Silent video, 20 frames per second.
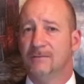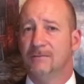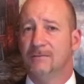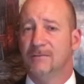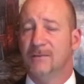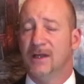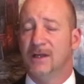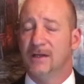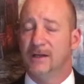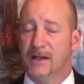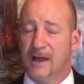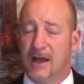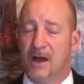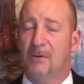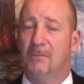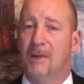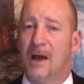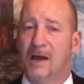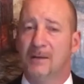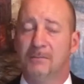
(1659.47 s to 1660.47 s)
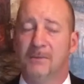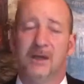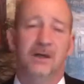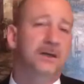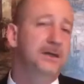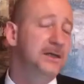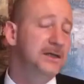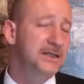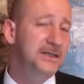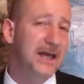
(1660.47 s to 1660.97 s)
that now might be a
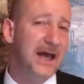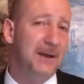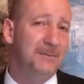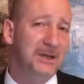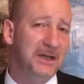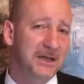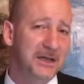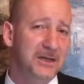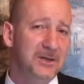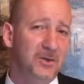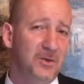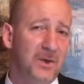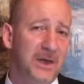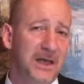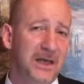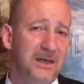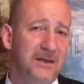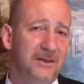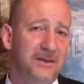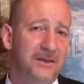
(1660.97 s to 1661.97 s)
good time to deal with?